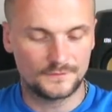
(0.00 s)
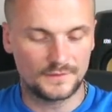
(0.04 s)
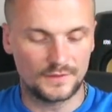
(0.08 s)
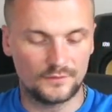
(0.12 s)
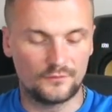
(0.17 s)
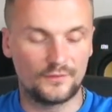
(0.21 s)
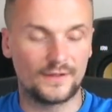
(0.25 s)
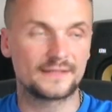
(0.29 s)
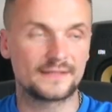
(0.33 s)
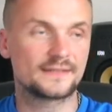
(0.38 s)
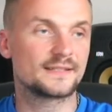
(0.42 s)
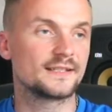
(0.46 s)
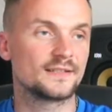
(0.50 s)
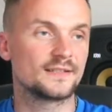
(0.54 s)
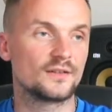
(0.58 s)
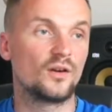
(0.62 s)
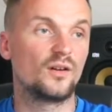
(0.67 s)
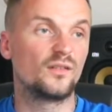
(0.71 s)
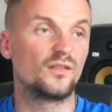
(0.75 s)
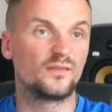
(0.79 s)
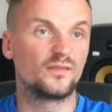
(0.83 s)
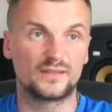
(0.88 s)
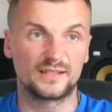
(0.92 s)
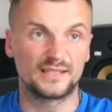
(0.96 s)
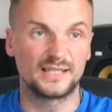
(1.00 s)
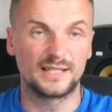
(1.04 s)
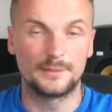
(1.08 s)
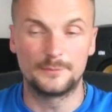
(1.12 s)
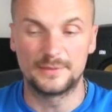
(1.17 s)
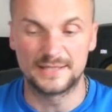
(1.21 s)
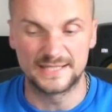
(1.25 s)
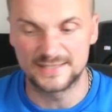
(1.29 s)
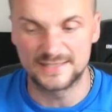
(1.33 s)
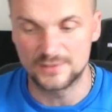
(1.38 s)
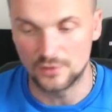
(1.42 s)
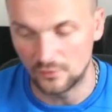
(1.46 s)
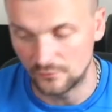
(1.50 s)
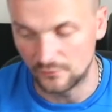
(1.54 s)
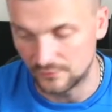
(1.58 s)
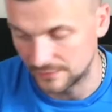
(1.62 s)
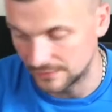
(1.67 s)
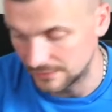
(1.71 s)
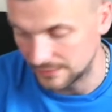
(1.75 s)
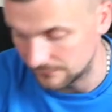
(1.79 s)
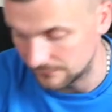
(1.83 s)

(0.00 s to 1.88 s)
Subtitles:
fact he's off. I mean, he's off, isn't he,